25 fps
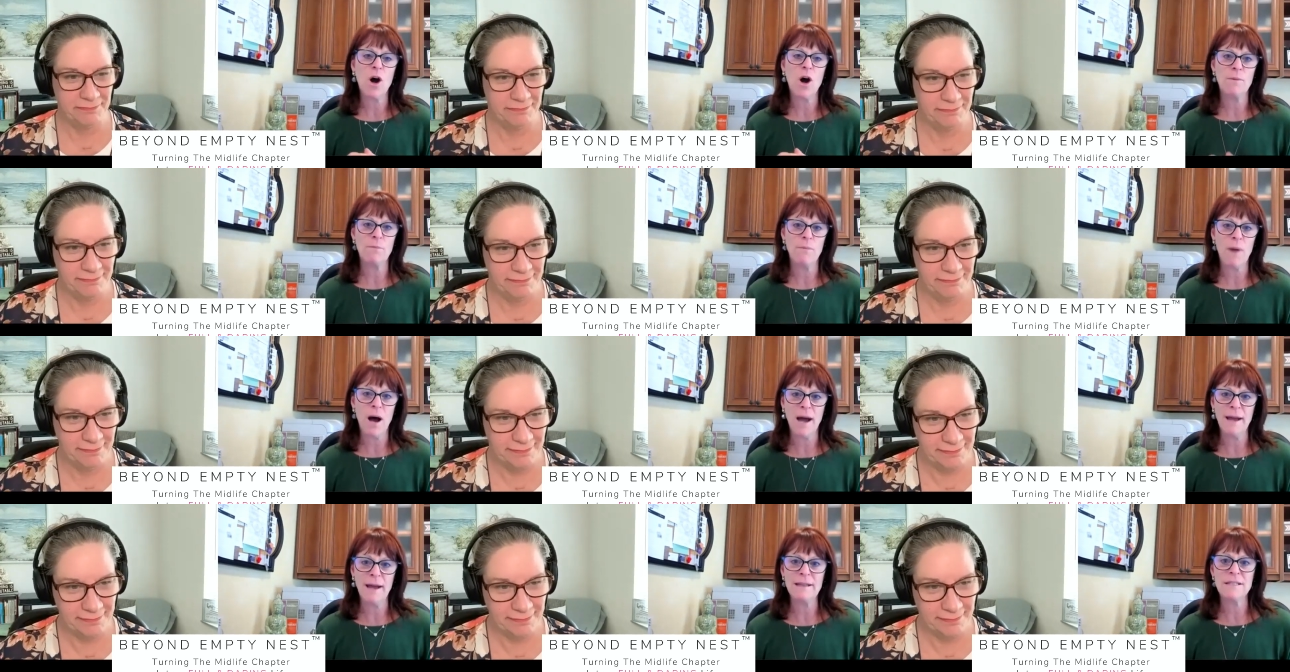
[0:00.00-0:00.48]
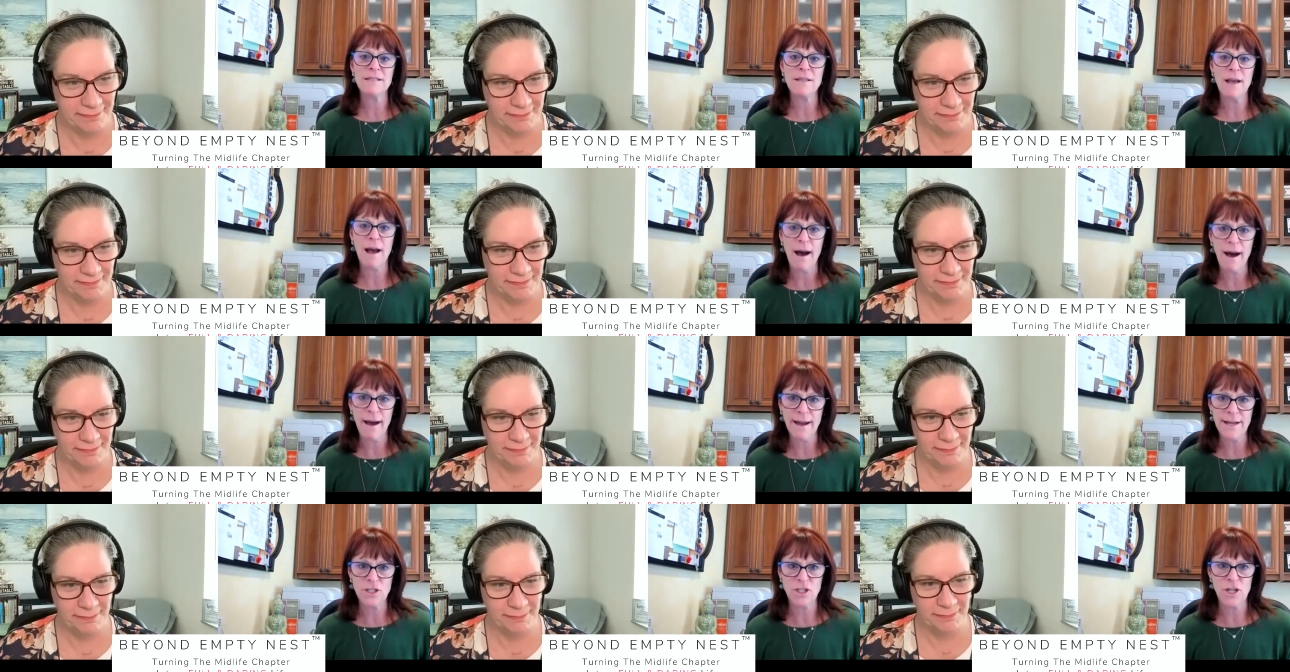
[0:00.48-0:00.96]
Speaker 1: our minds
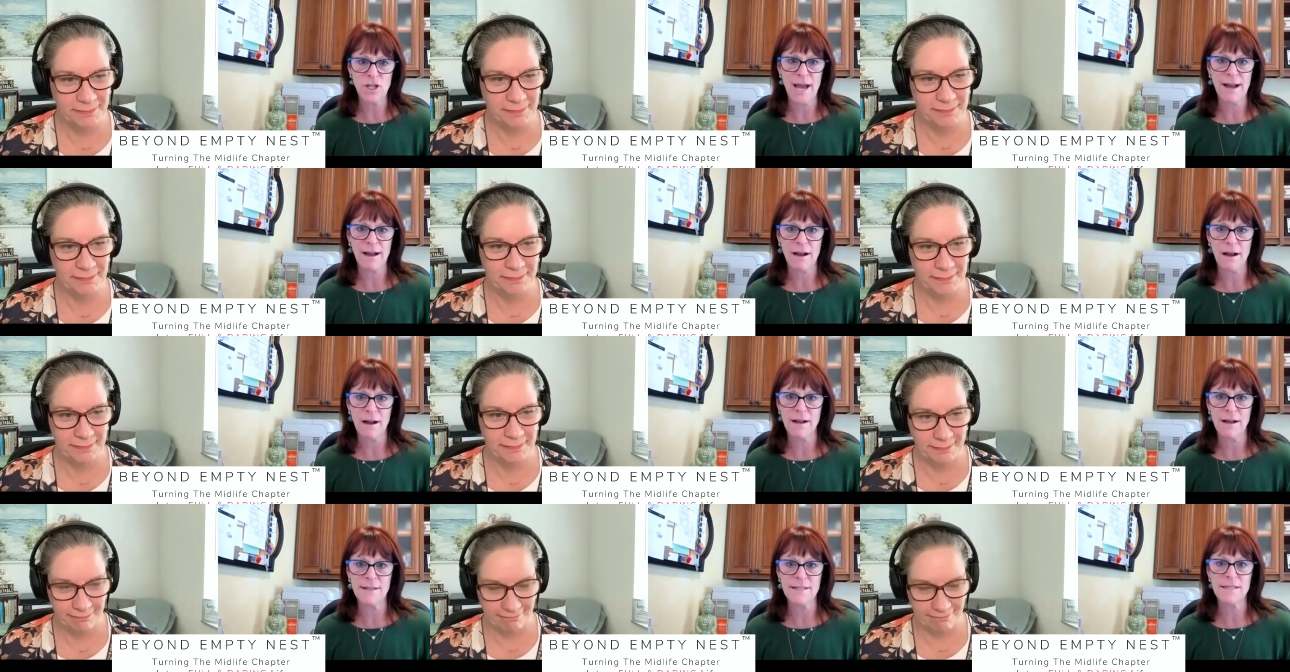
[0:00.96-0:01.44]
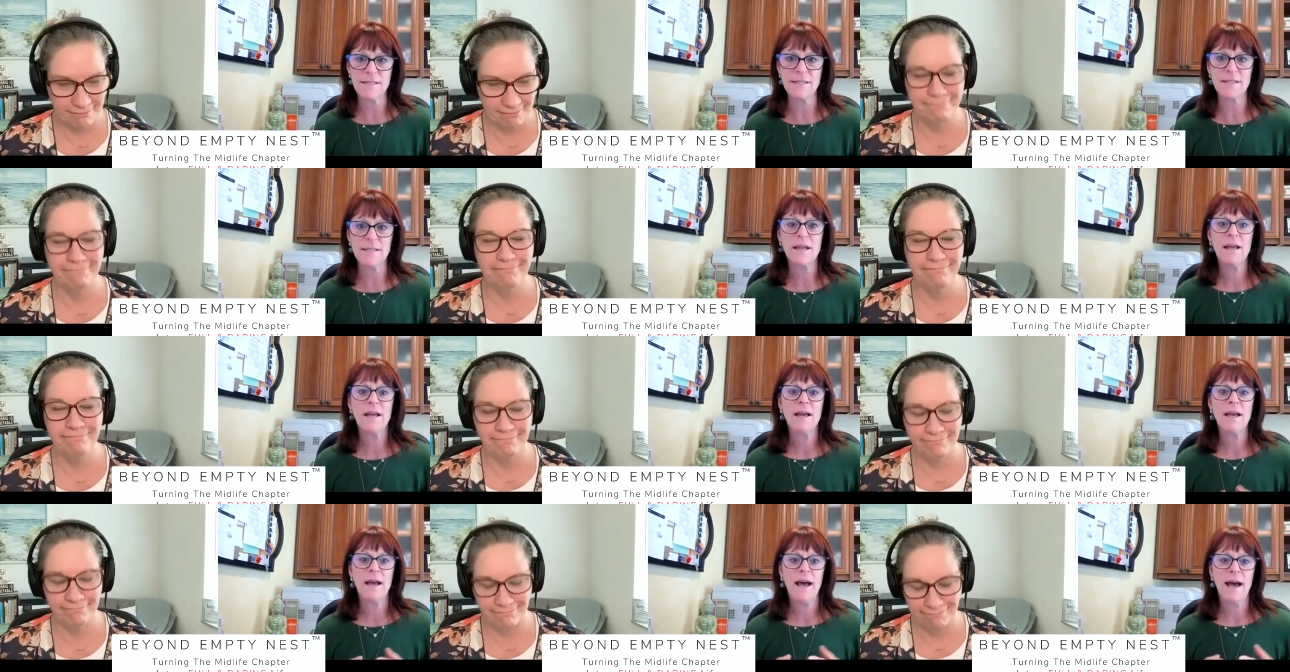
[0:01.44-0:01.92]
hijack
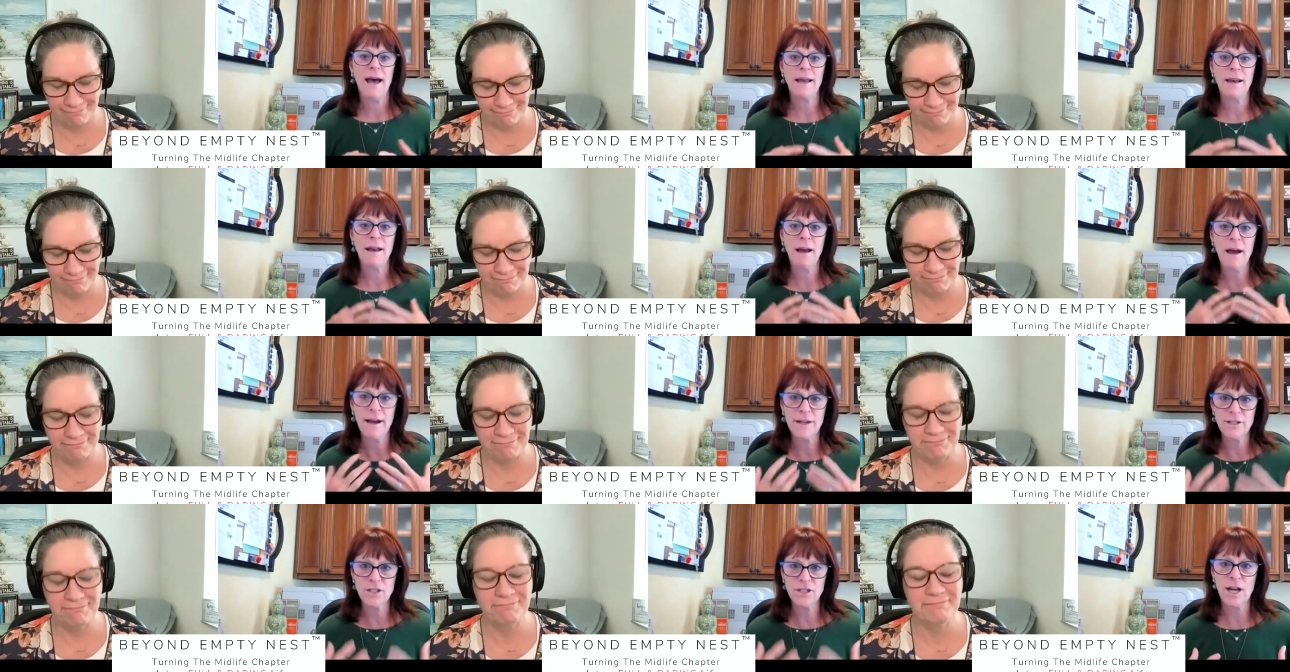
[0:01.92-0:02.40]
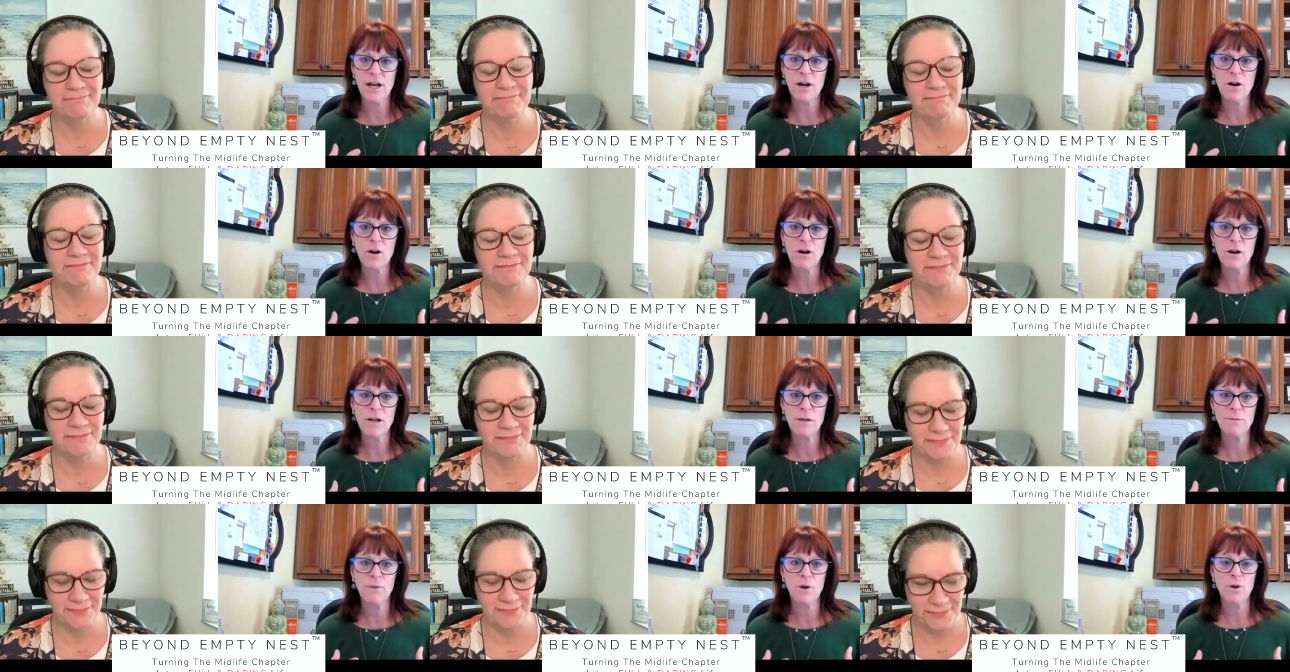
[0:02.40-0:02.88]
us and hijack
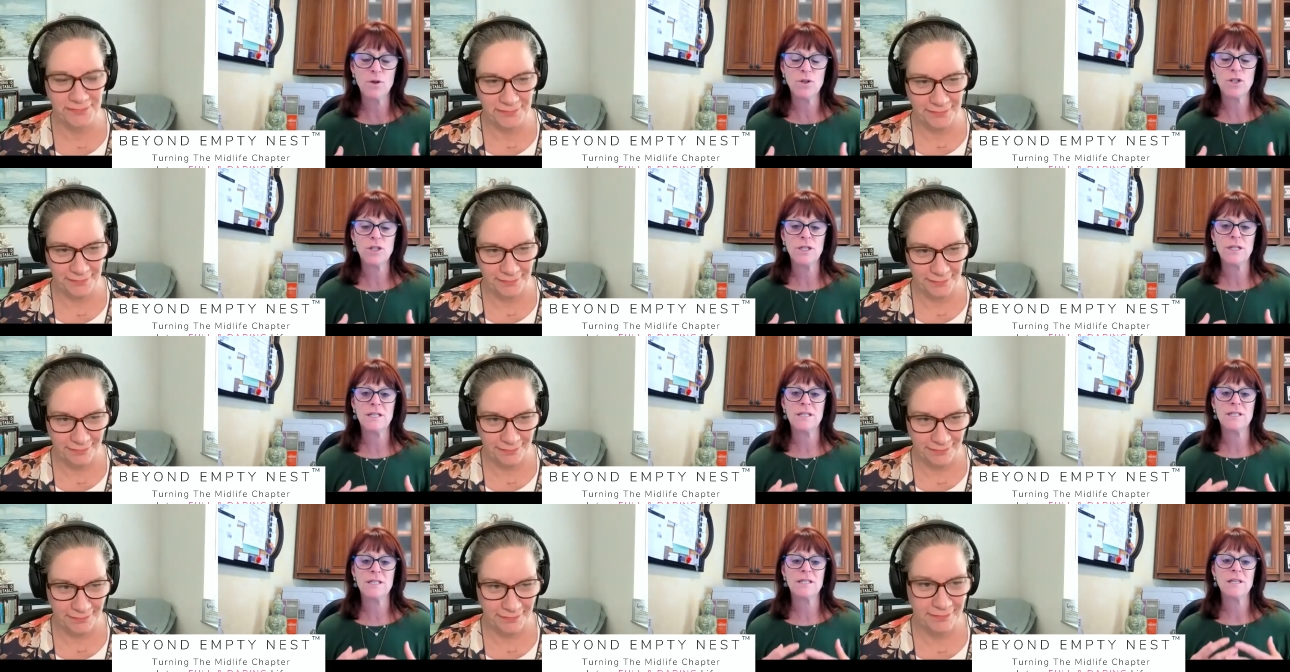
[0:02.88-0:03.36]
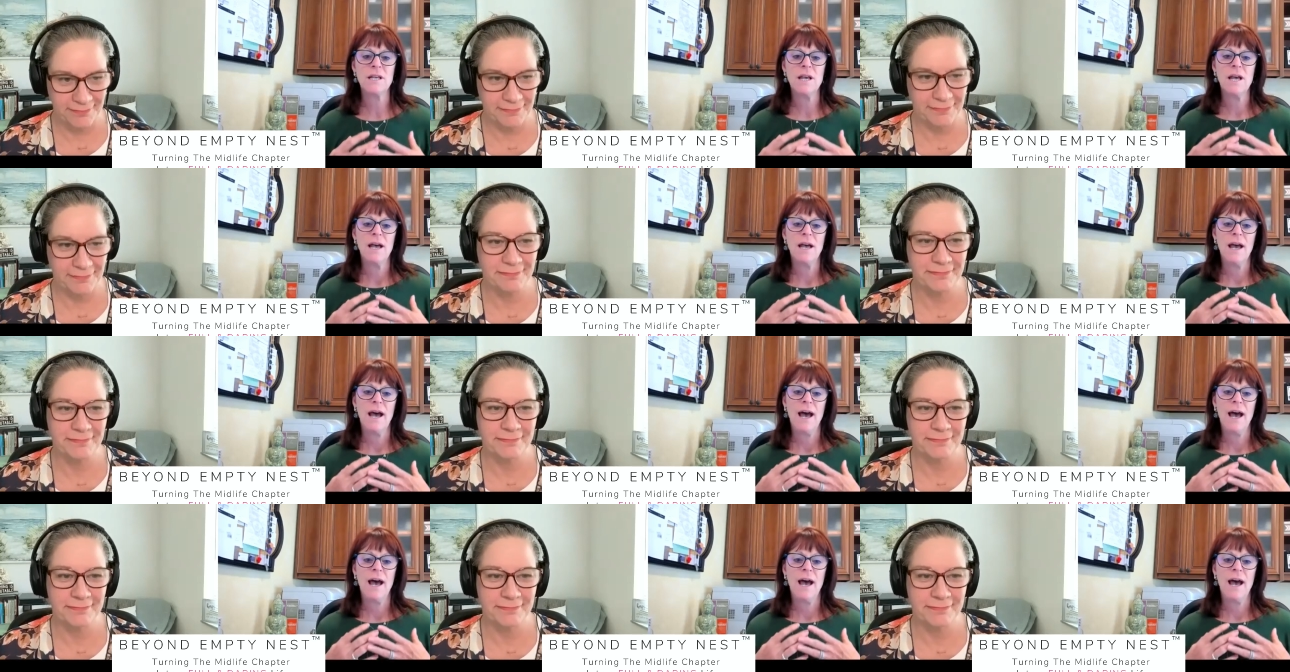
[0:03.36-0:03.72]
our emotions